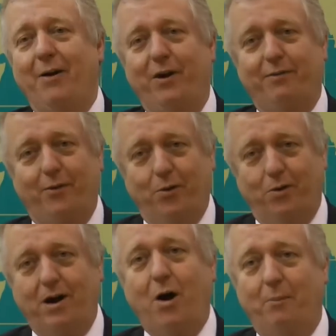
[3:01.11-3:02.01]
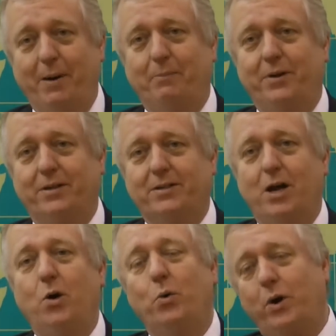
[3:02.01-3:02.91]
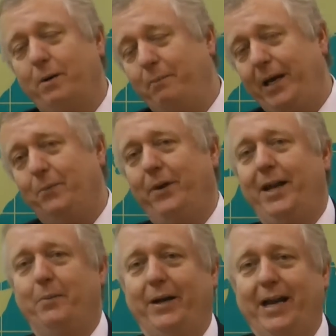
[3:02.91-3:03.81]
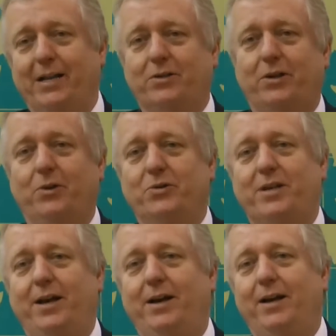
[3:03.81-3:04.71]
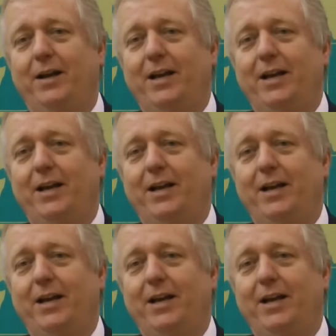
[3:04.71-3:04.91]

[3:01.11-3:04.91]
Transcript: area for our members who can meet with anybody else who goes there.